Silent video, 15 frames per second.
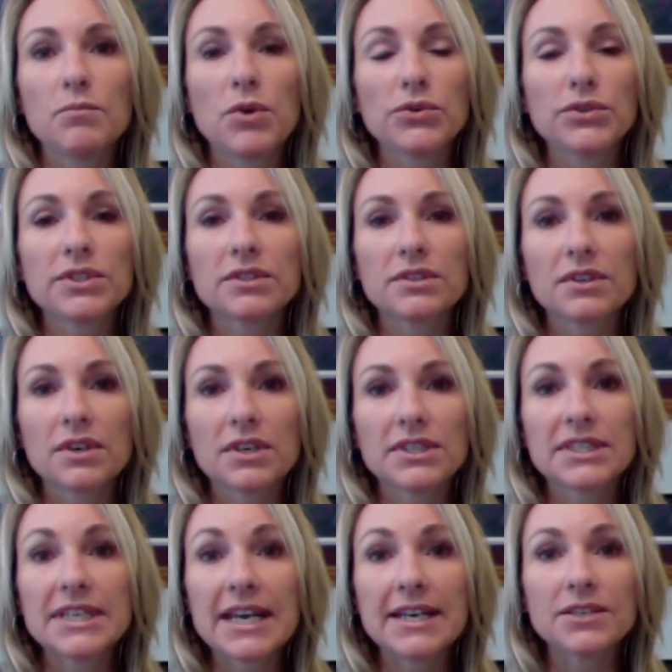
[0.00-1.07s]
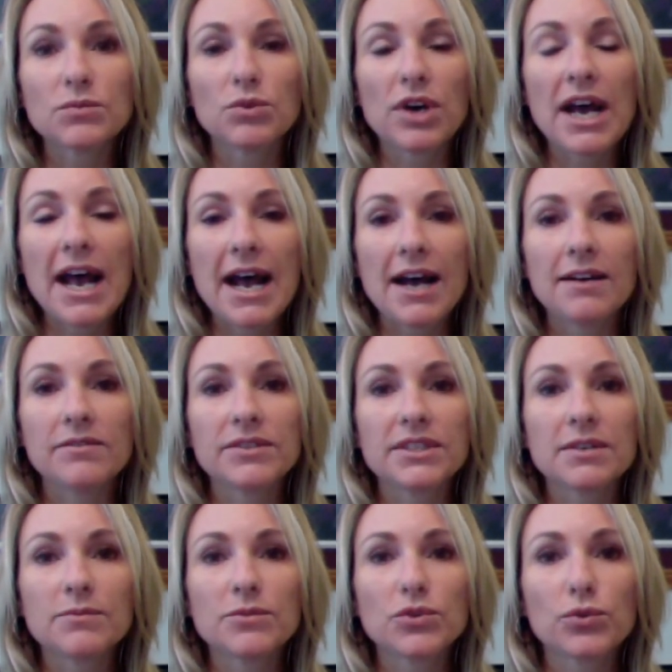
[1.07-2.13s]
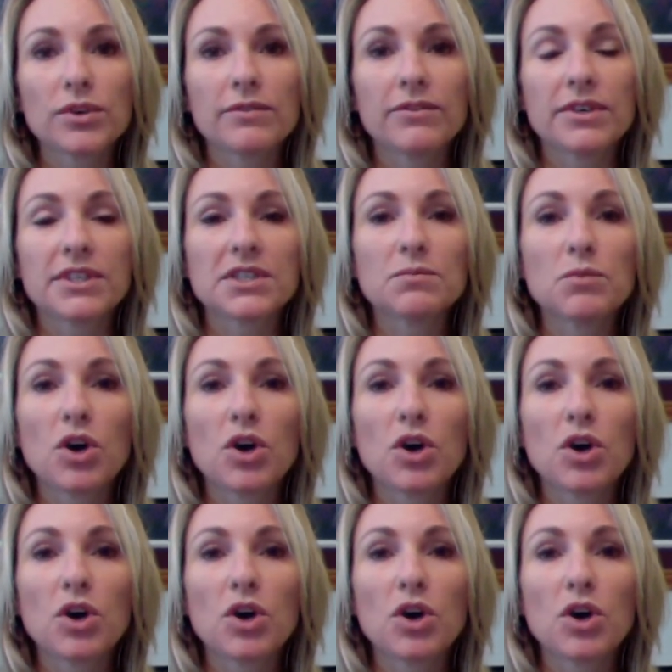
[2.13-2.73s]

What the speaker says: Most states will have some sort of a